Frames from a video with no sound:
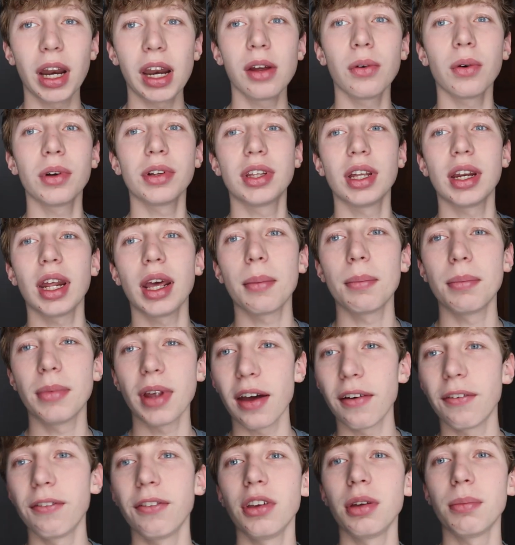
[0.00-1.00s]
anyway, today I'm
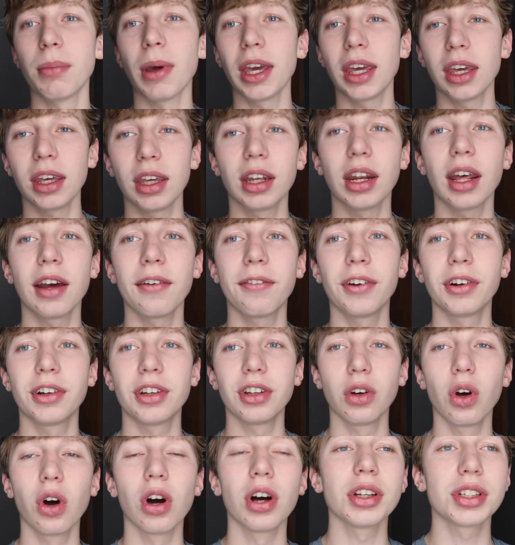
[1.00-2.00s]
definitely making an effort to
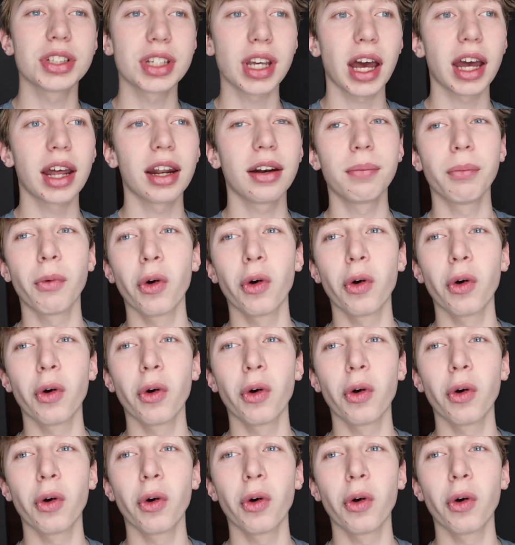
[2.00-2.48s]
go outside